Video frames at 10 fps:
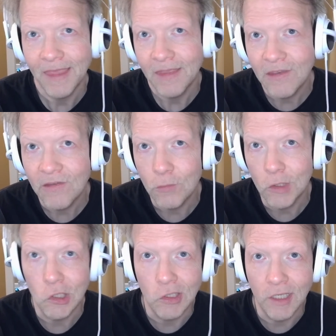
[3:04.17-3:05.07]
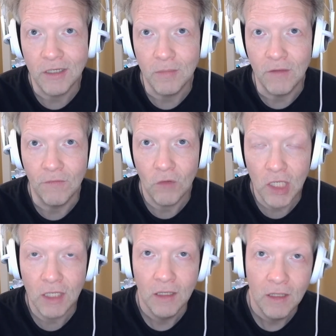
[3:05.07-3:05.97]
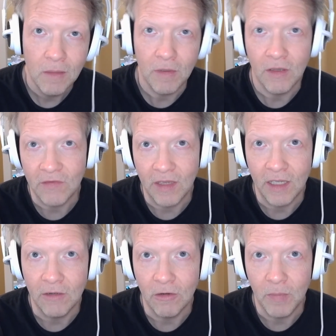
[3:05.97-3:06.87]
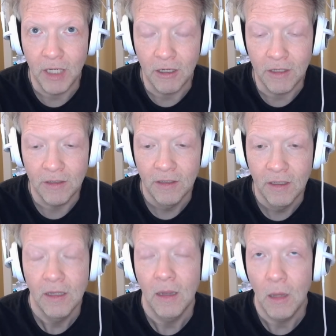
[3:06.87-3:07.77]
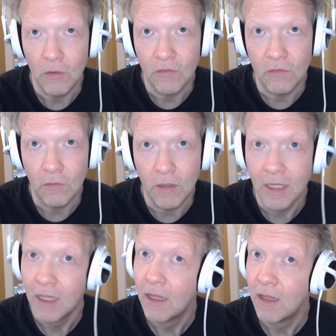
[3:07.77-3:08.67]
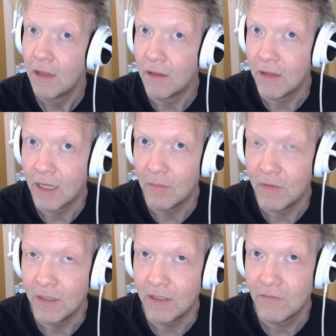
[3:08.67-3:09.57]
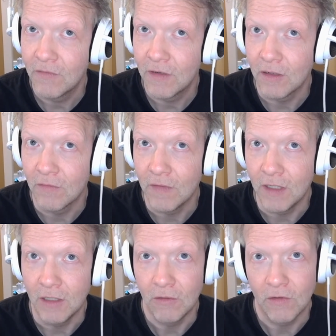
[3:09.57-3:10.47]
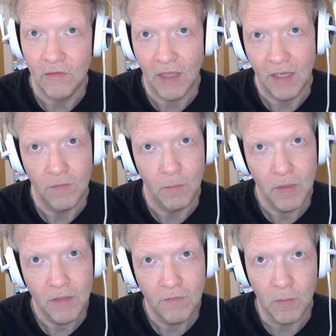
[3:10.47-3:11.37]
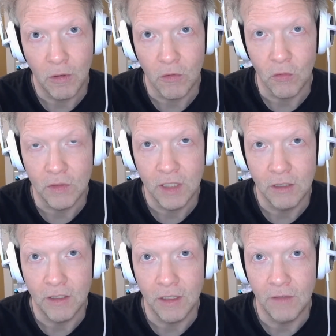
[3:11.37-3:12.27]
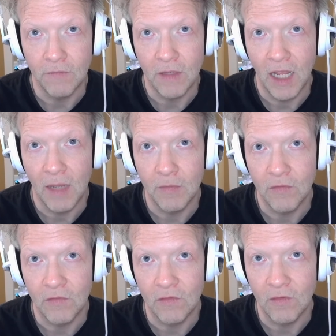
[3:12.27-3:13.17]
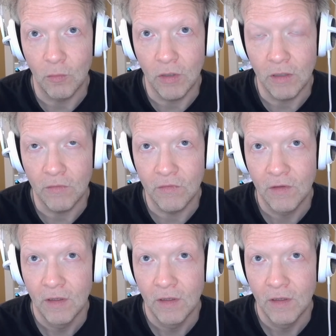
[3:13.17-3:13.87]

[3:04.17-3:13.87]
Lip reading: This one turned out to be free because I had to repair it. Long story. That'll be in a different little video because I have a bit of a partial teardown if that happens to someone else.